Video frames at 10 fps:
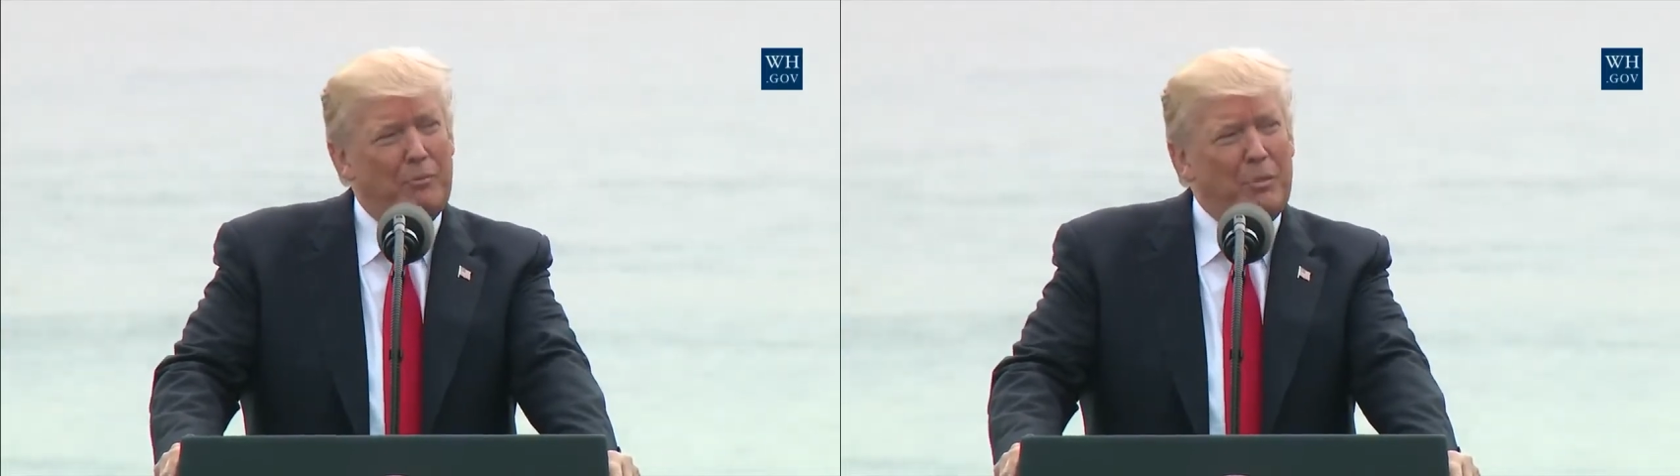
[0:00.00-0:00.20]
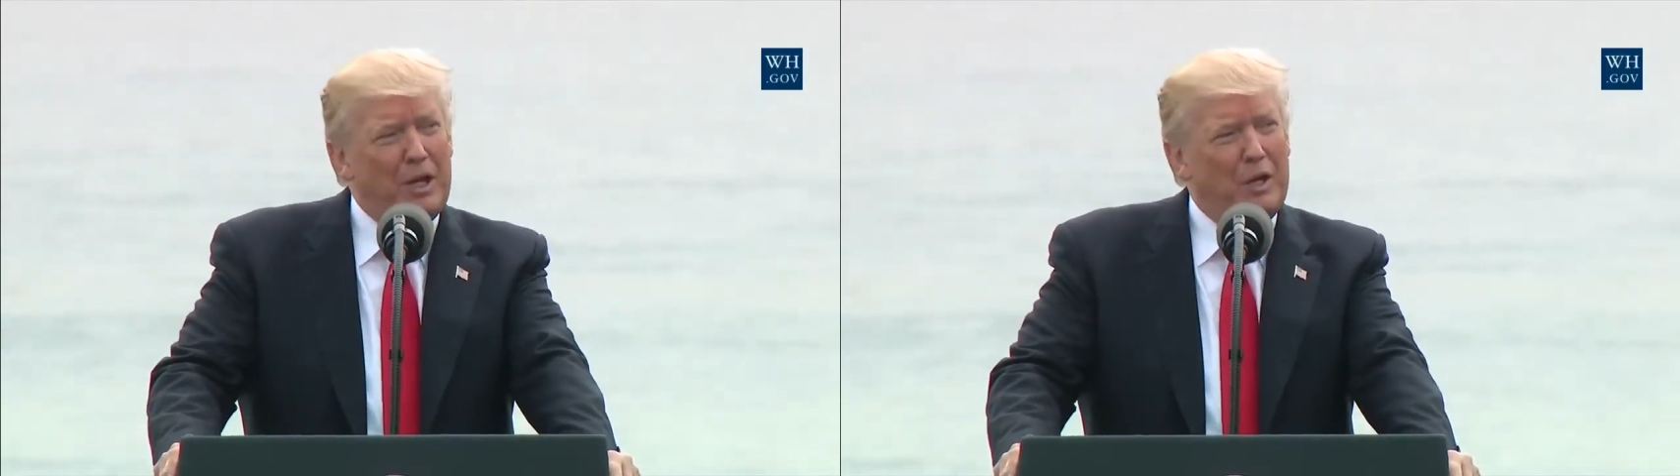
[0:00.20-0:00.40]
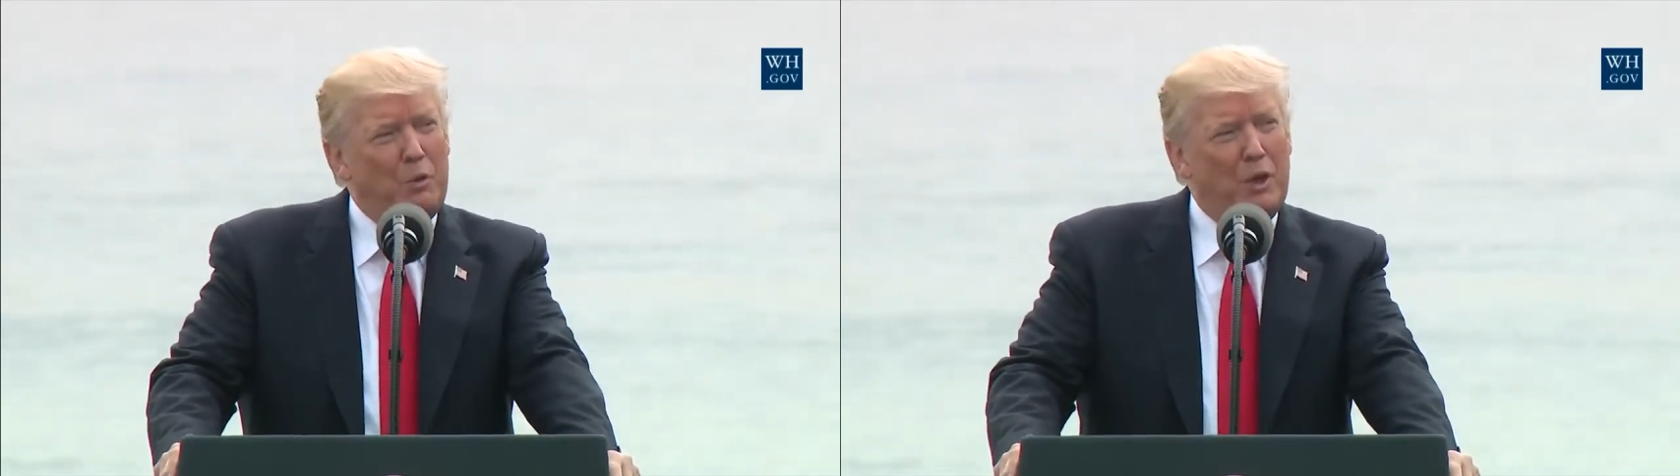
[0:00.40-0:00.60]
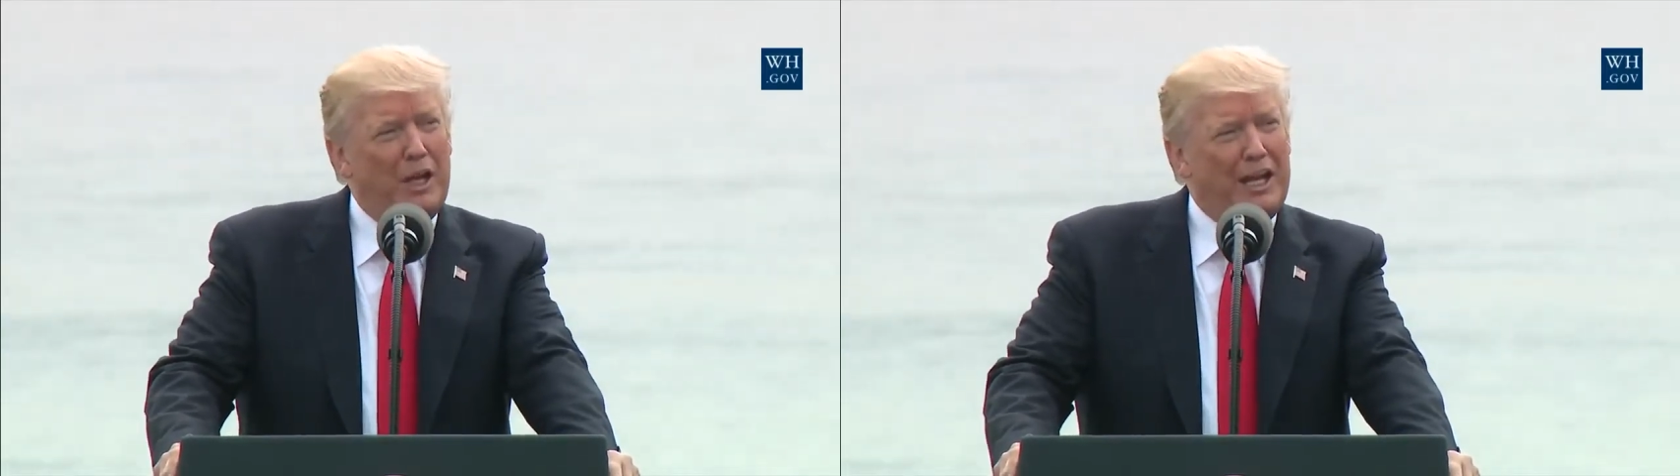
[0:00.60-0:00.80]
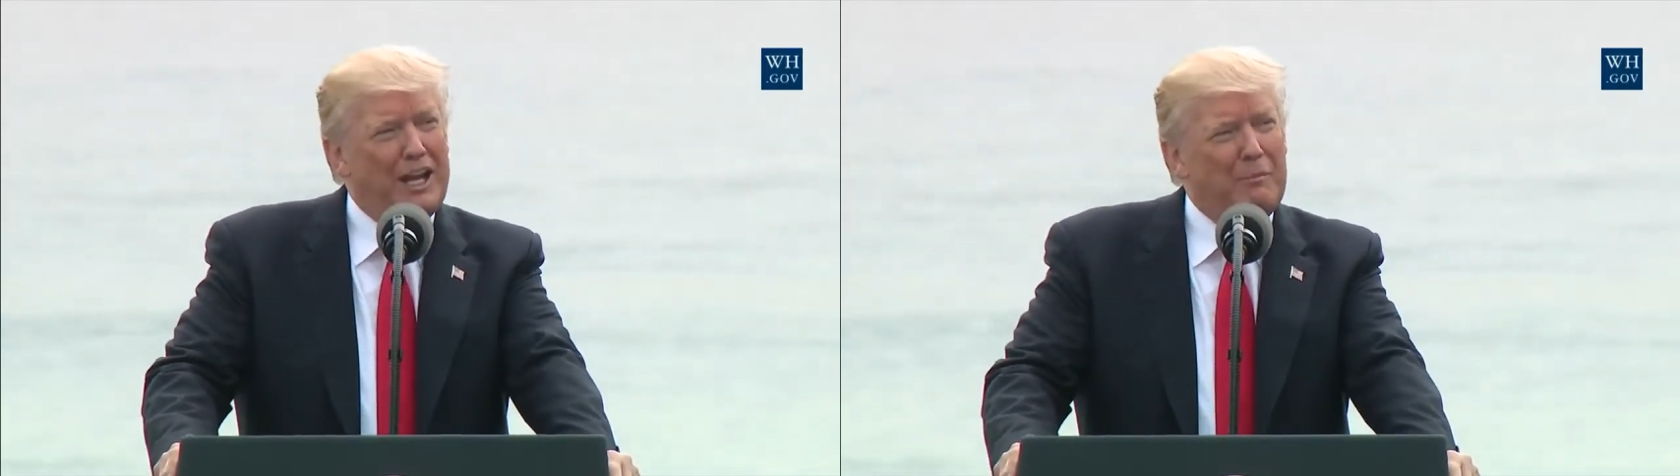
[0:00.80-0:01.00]
but we're
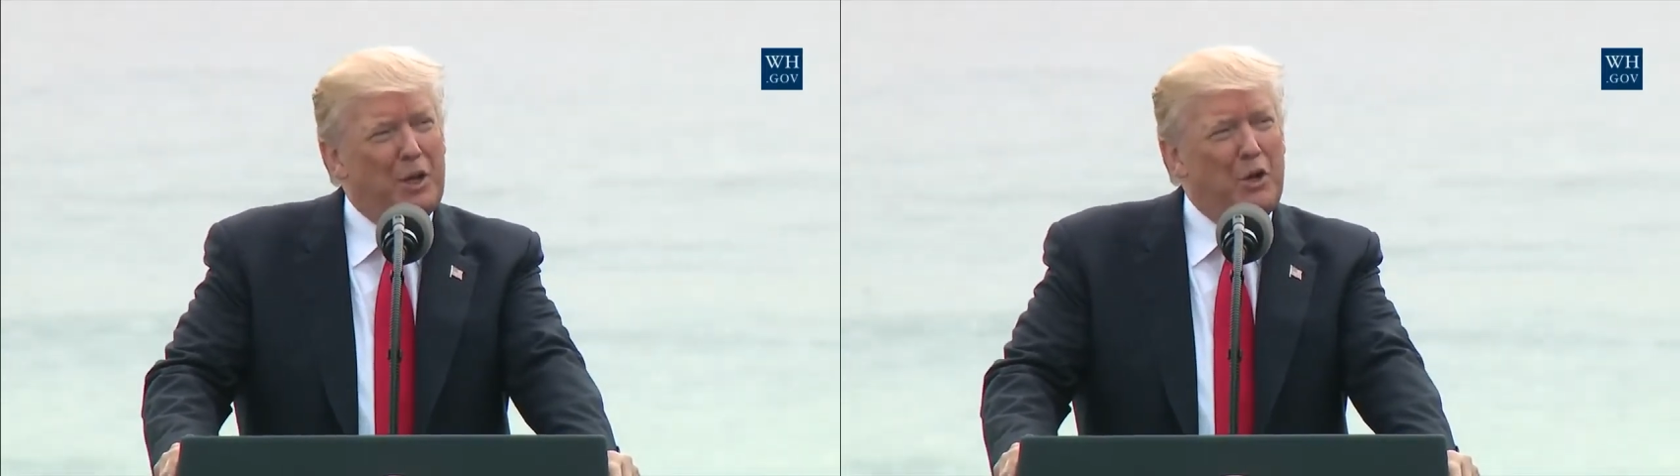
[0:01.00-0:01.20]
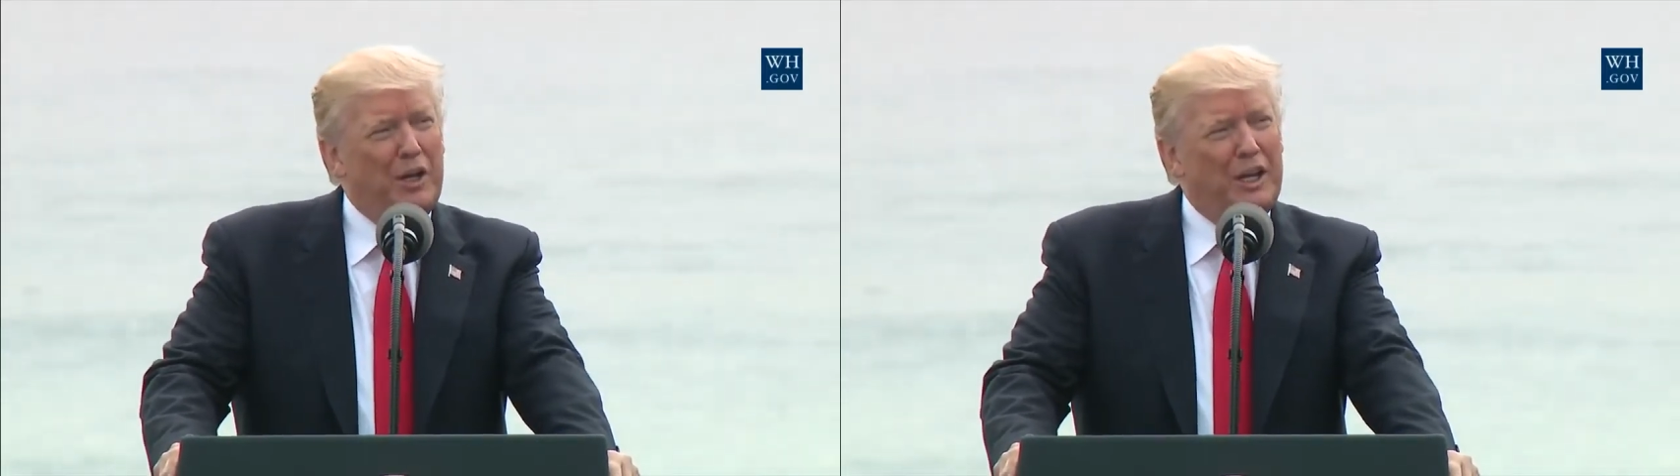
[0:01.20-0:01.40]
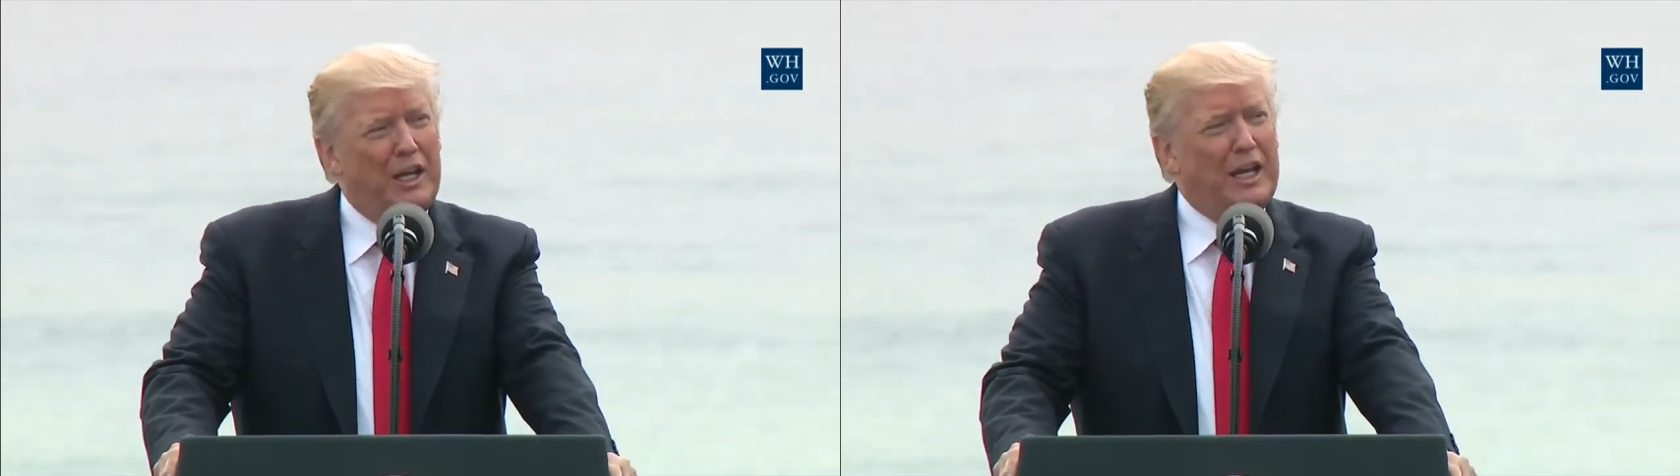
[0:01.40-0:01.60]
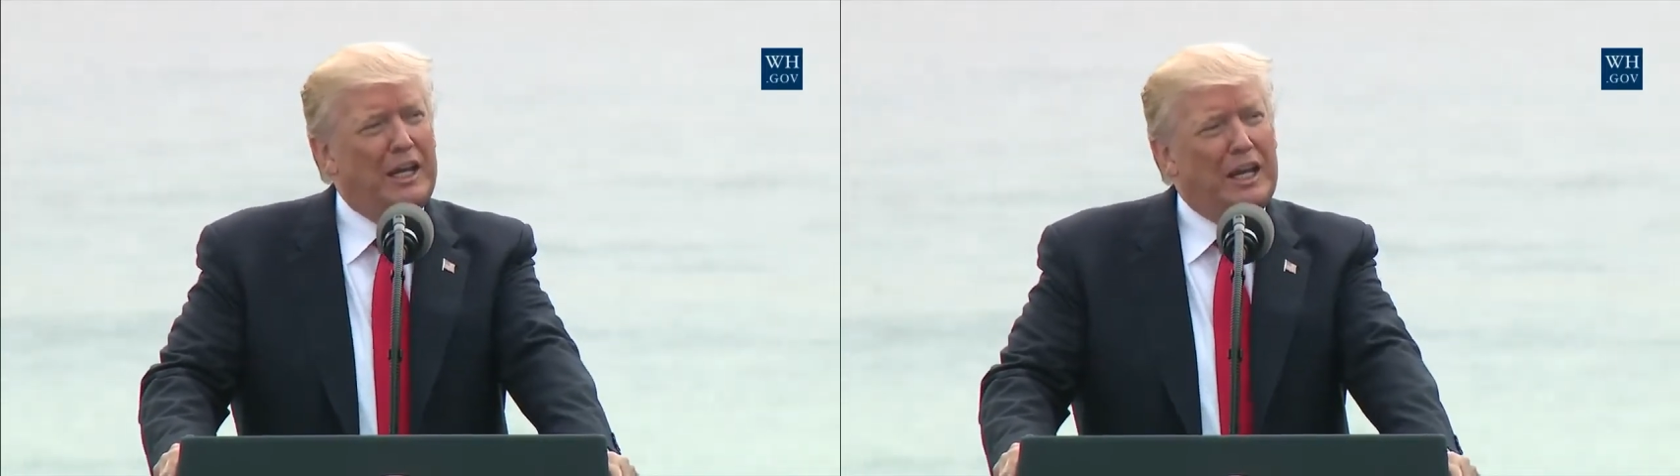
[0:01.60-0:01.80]
going to get them going again